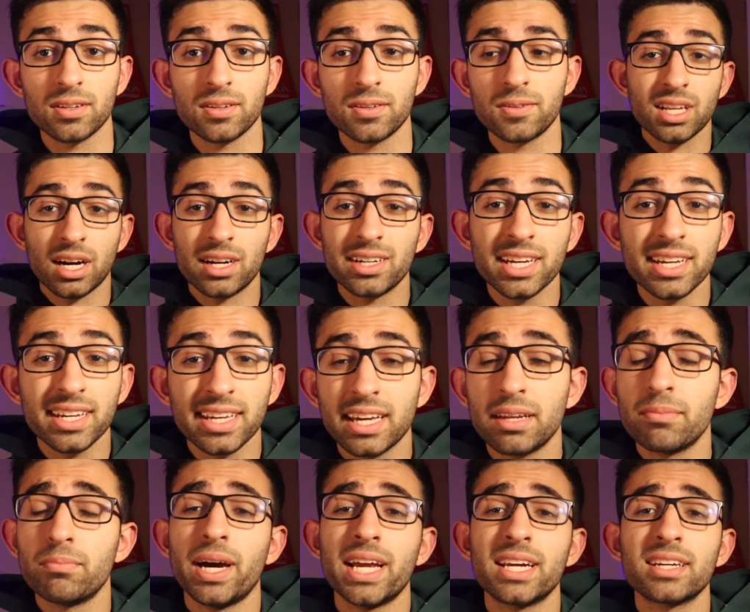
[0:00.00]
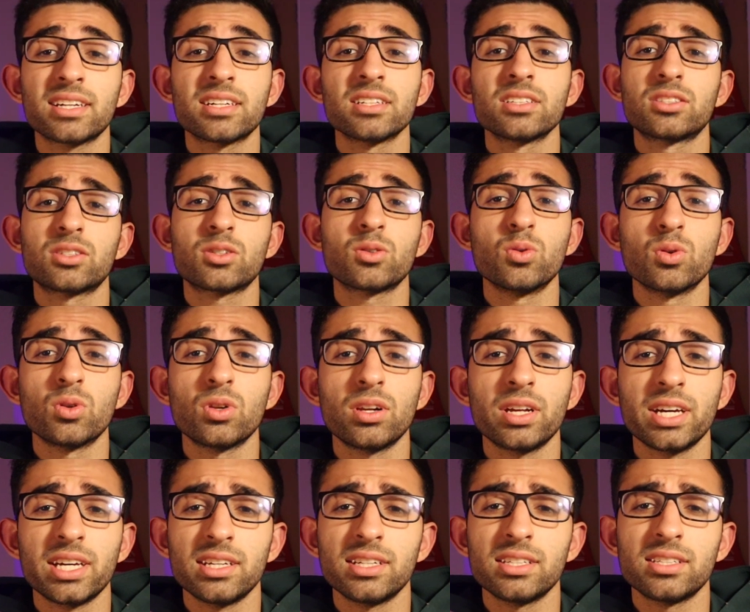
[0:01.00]
Studying in medical school
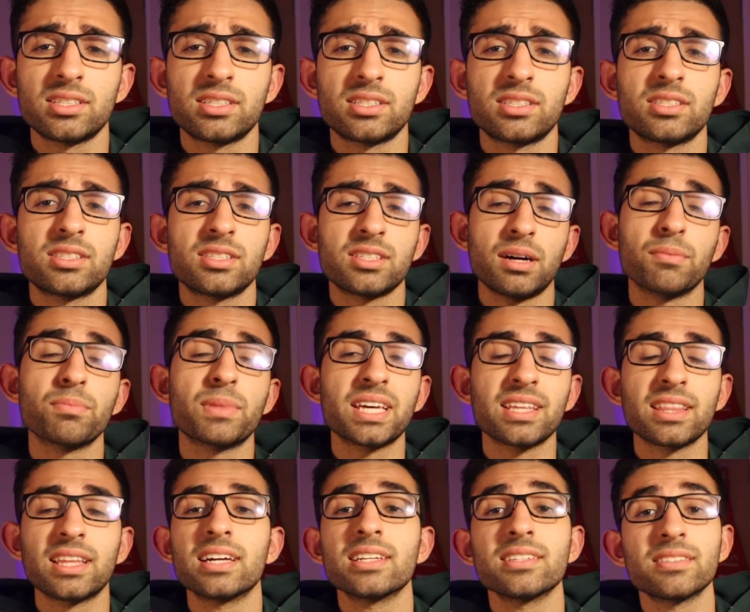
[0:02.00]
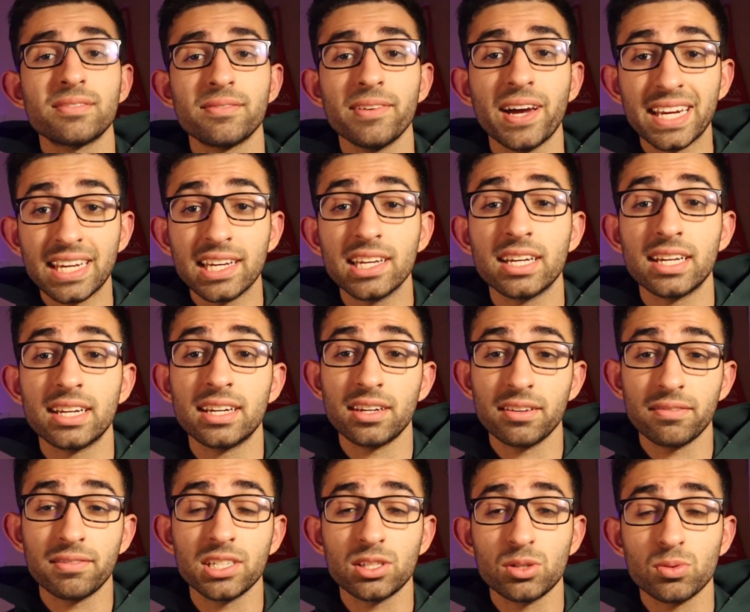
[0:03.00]
is something that's very
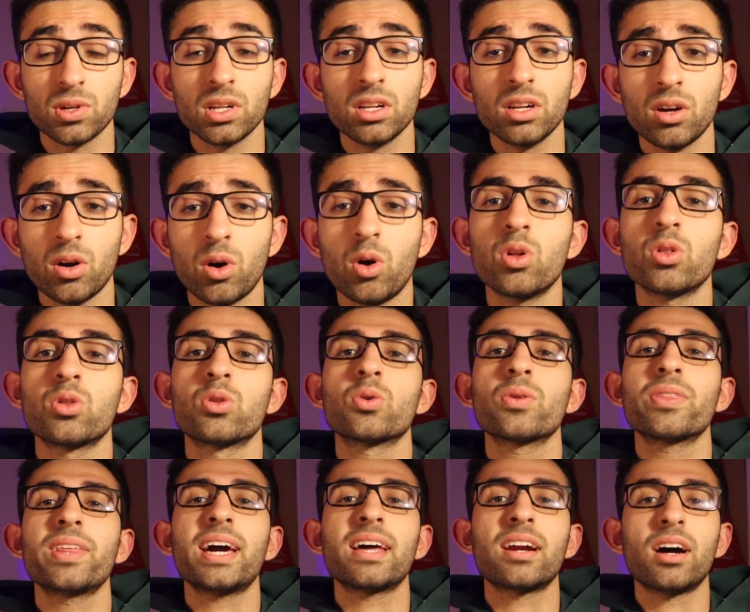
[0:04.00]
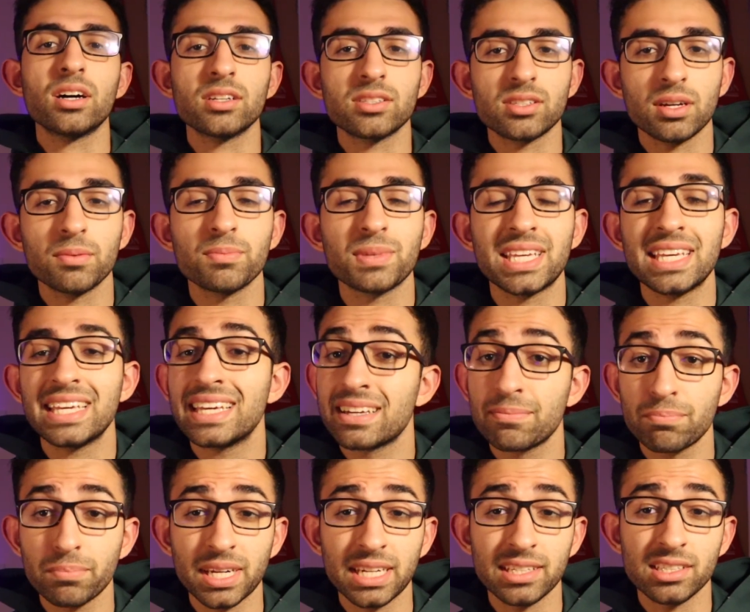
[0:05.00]
individual, although there are some key
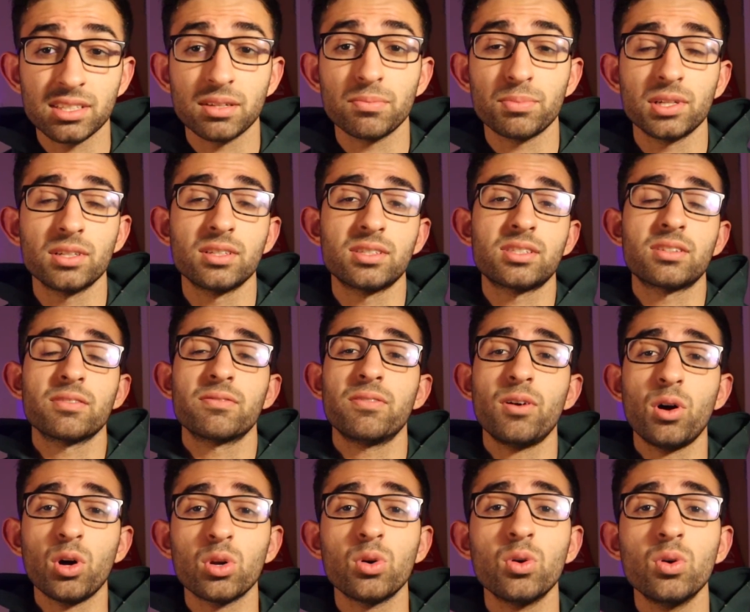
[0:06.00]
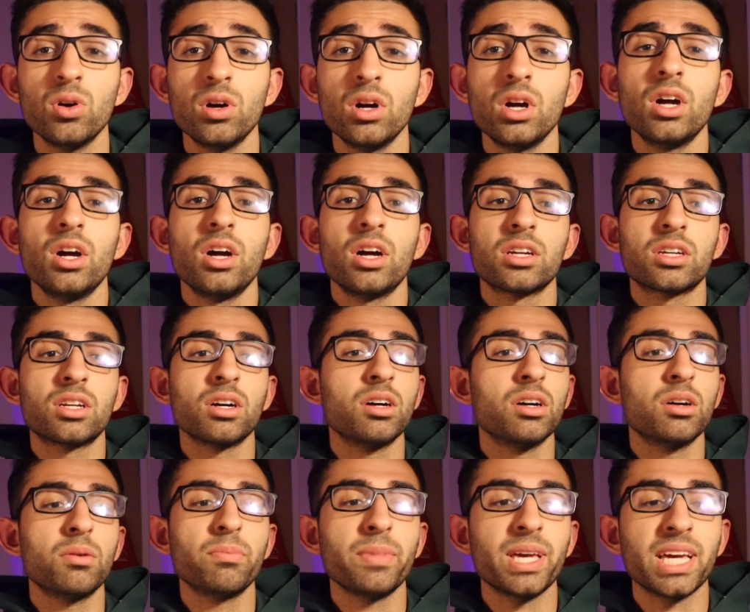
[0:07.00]
principles to follow
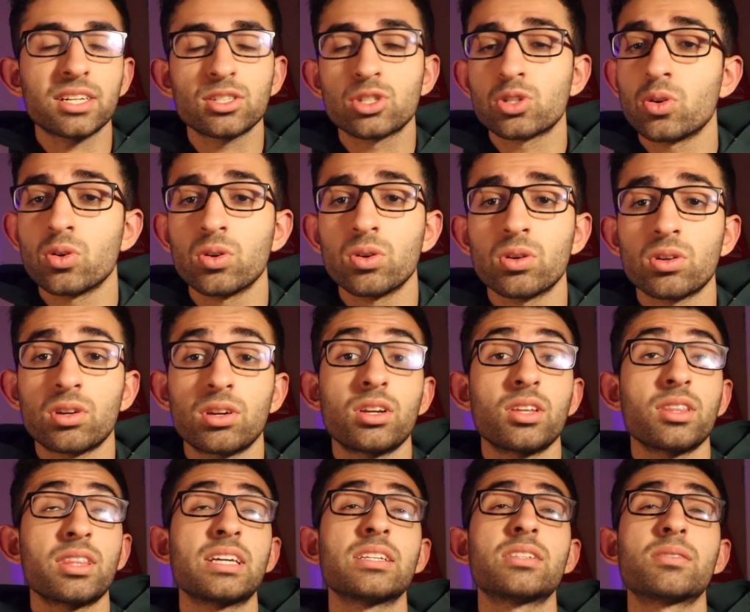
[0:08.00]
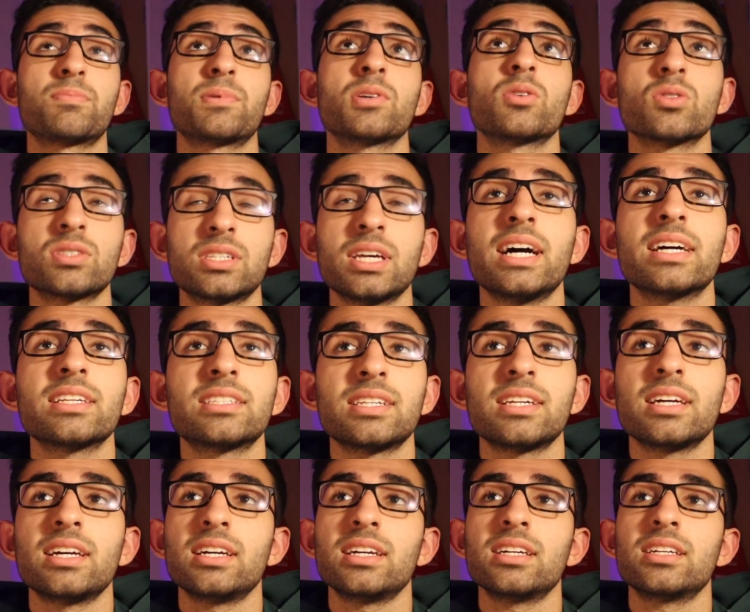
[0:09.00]
to make sure this process
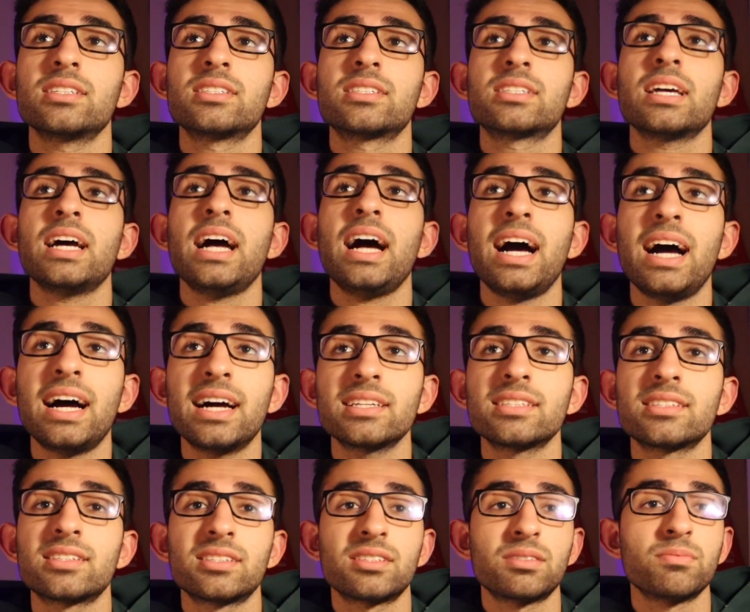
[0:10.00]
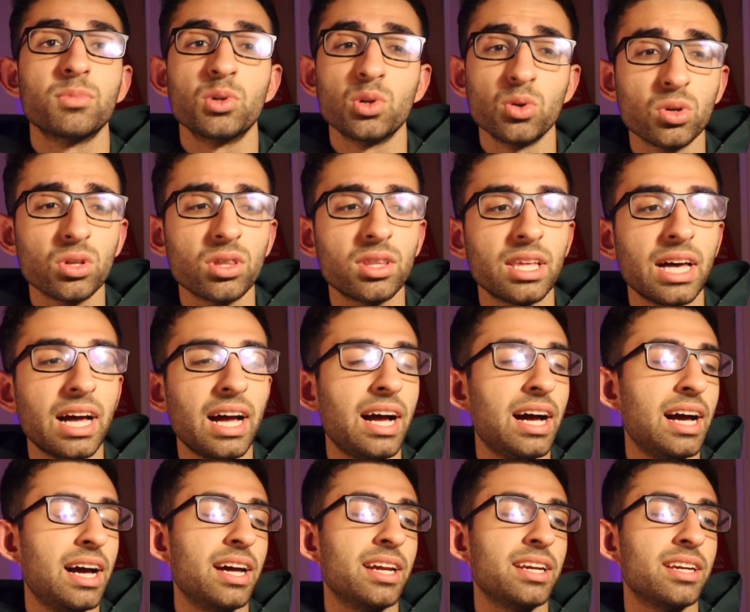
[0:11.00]
is as smooth
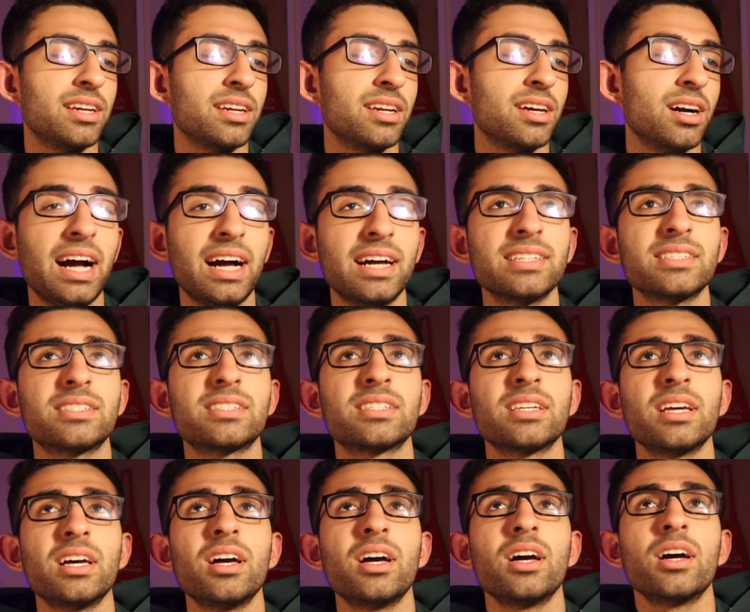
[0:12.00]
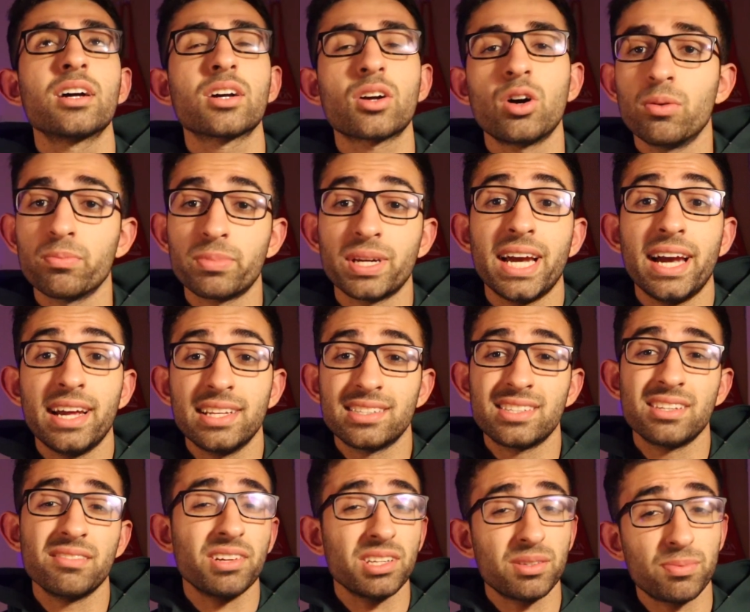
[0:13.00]
and as
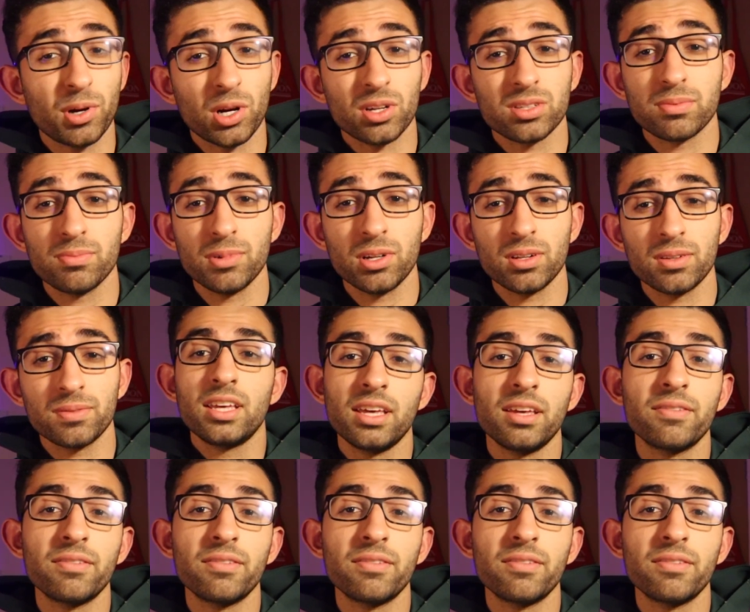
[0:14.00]
comprehensive as possible.